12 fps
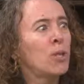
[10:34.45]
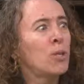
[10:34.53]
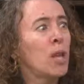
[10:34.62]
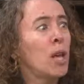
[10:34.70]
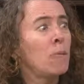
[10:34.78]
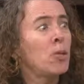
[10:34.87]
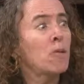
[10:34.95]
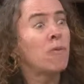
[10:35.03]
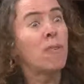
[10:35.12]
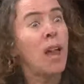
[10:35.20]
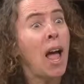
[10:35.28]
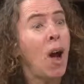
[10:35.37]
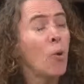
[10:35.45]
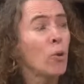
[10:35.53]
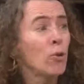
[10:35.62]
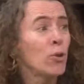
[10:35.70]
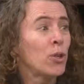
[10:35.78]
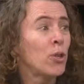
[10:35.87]
and tons of
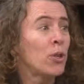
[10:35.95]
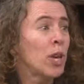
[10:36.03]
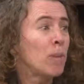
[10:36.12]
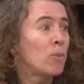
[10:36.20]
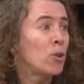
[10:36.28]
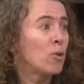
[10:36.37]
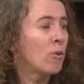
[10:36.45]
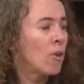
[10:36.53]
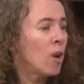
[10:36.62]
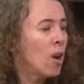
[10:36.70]
flowers and tons of,